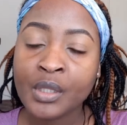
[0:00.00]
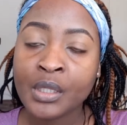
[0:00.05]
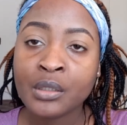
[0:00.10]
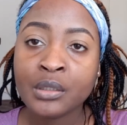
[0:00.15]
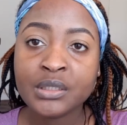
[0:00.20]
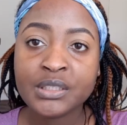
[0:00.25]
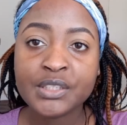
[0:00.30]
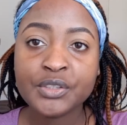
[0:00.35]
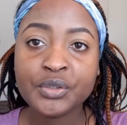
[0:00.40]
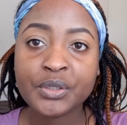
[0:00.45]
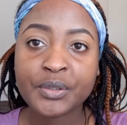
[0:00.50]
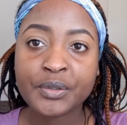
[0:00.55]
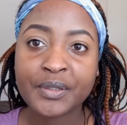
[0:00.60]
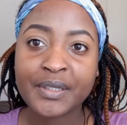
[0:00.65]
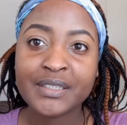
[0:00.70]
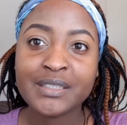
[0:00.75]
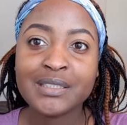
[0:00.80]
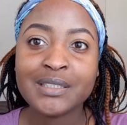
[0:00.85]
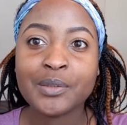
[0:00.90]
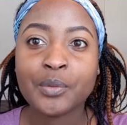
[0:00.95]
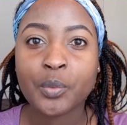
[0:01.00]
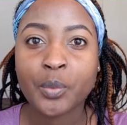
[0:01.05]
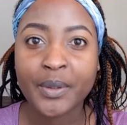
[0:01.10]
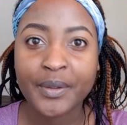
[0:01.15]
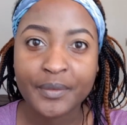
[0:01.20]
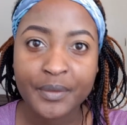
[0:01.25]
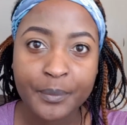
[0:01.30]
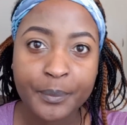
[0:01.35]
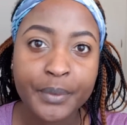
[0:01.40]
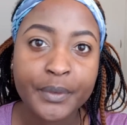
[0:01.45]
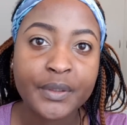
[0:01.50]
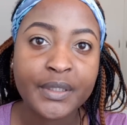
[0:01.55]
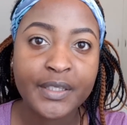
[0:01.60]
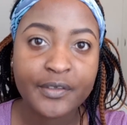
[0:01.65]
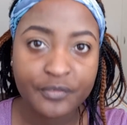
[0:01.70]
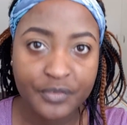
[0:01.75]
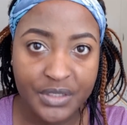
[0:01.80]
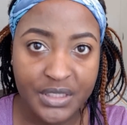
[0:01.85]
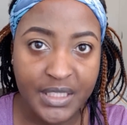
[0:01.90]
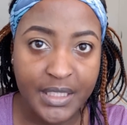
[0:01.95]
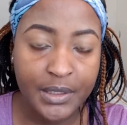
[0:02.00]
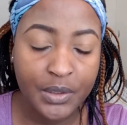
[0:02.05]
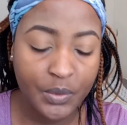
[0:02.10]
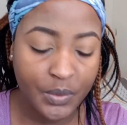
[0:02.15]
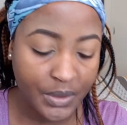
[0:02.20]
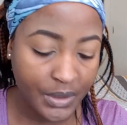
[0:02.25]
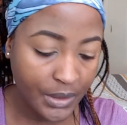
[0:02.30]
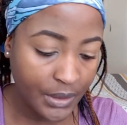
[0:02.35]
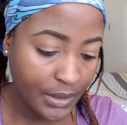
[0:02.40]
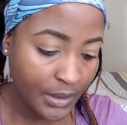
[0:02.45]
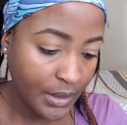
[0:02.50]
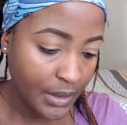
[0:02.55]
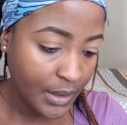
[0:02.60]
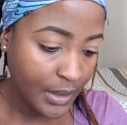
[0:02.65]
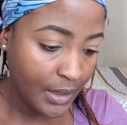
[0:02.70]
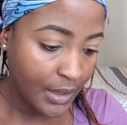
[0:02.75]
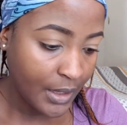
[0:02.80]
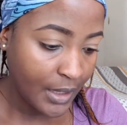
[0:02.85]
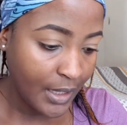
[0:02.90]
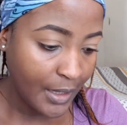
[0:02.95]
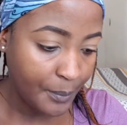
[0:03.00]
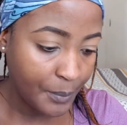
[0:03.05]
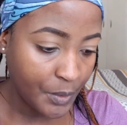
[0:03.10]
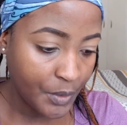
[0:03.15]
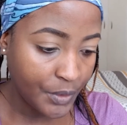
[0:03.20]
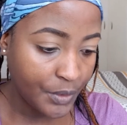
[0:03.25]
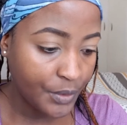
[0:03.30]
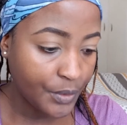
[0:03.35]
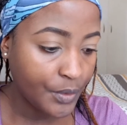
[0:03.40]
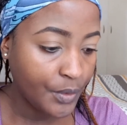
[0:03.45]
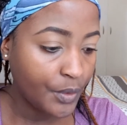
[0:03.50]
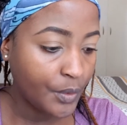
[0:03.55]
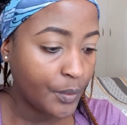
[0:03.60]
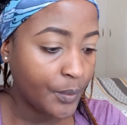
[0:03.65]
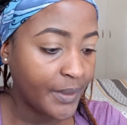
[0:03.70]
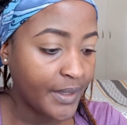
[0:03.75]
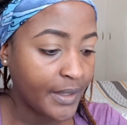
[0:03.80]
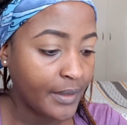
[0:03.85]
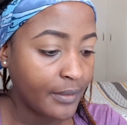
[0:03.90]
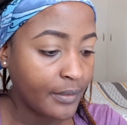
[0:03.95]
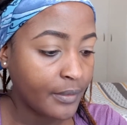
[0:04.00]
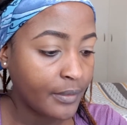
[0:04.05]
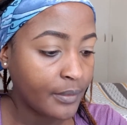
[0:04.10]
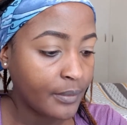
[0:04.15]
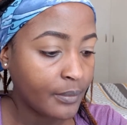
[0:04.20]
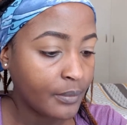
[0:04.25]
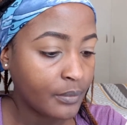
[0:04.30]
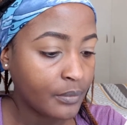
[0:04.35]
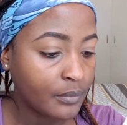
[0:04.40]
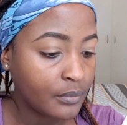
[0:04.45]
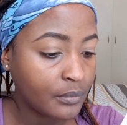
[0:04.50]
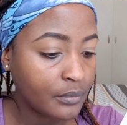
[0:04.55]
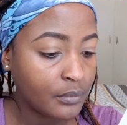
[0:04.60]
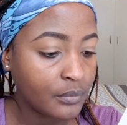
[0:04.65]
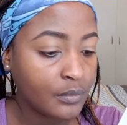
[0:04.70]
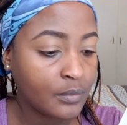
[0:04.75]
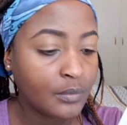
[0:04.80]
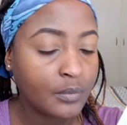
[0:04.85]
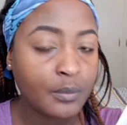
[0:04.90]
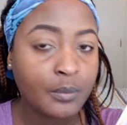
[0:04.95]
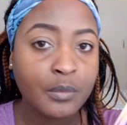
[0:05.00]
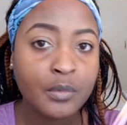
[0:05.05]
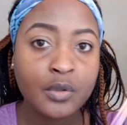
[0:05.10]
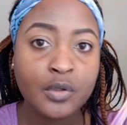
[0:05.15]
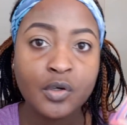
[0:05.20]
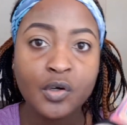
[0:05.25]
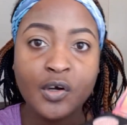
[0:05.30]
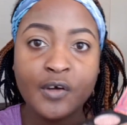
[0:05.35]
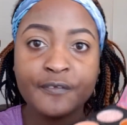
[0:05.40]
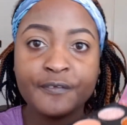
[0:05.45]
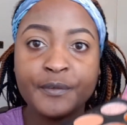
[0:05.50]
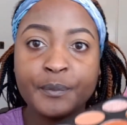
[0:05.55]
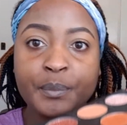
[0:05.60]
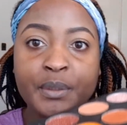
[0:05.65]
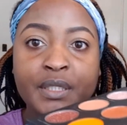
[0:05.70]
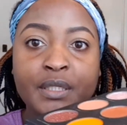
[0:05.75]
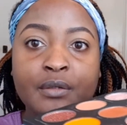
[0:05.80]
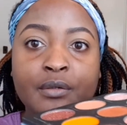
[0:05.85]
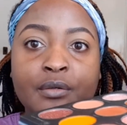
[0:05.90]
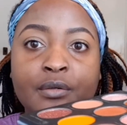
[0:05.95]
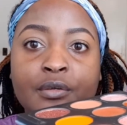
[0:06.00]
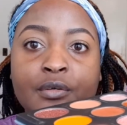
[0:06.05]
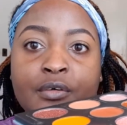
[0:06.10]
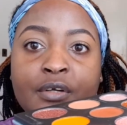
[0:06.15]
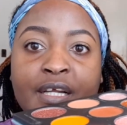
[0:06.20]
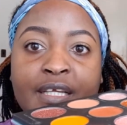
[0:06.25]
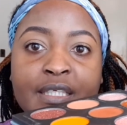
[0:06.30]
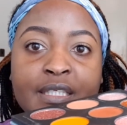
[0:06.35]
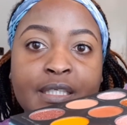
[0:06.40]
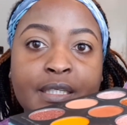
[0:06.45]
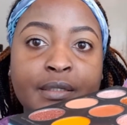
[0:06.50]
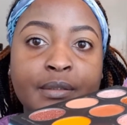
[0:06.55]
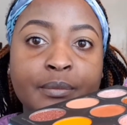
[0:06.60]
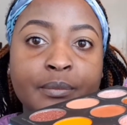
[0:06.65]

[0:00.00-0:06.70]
Since we're creating a wearable everyday look, I'm gonna go with Coffee Bean right here.